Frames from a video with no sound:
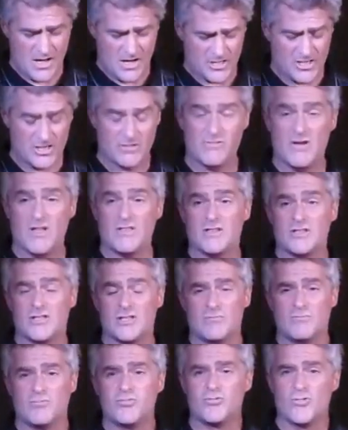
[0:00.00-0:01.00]
Carruthers
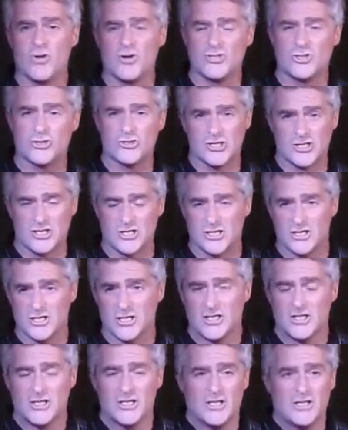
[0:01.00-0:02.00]
and Broderick.
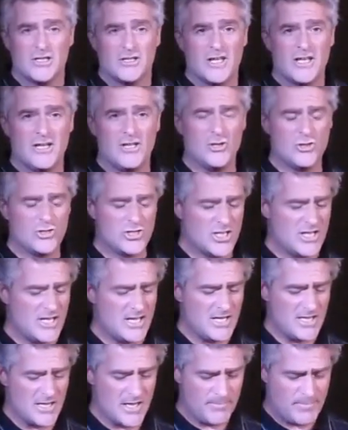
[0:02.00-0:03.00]
They
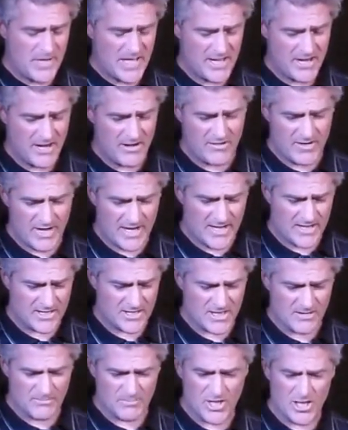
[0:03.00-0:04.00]
usually appear in
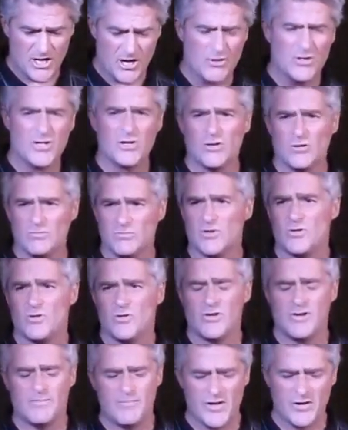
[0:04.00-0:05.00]
some colonial
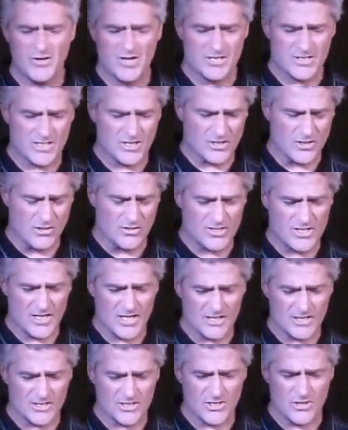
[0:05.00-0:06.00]
or imperialistic
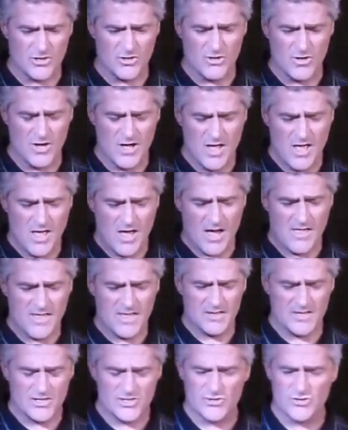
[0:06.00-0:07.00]
context, so I
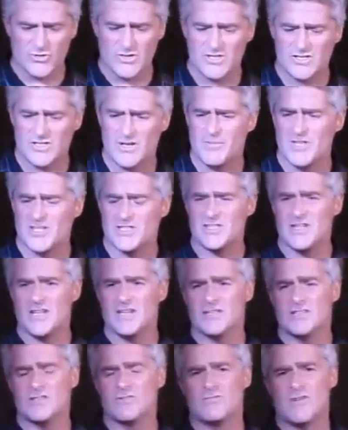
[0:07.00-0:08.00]
think this story to some
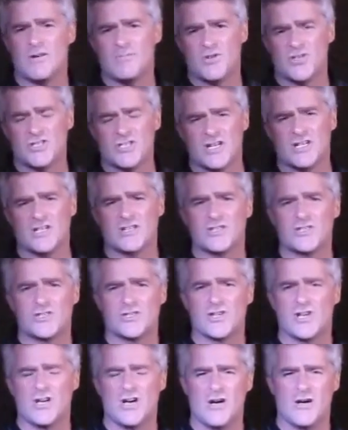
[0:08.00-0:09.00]
extent
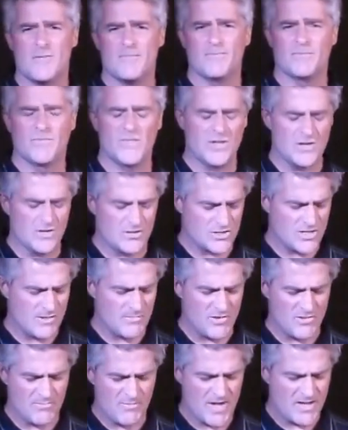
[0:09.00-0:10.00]
represents some
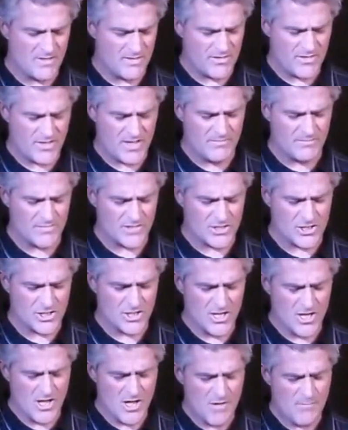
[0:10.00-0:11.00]
of the main themes
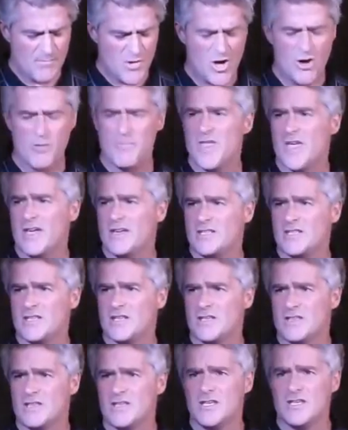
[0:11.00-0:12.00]

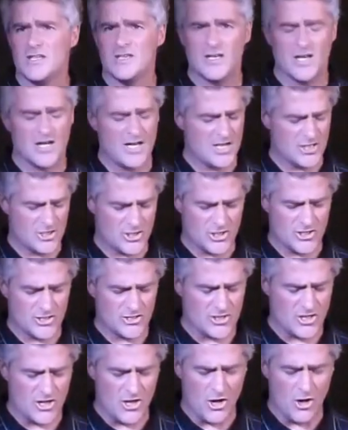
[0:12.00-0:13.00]
permeating the collection as
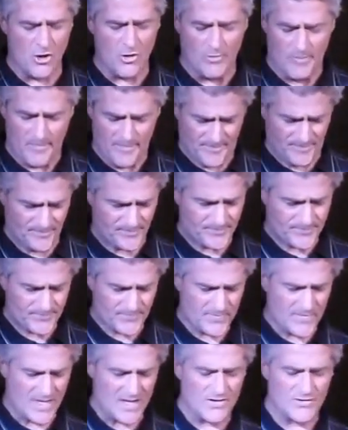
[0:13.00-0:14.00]
a whole.
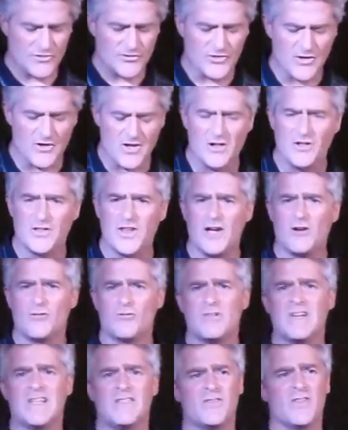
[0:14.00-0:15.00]
So I'll now
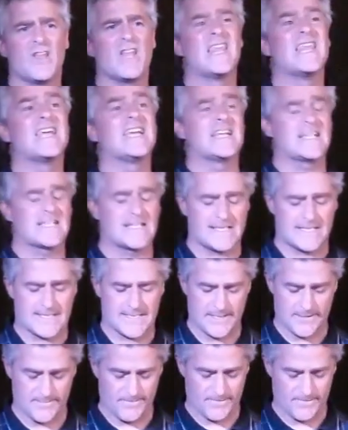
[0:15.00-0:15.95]
read the links.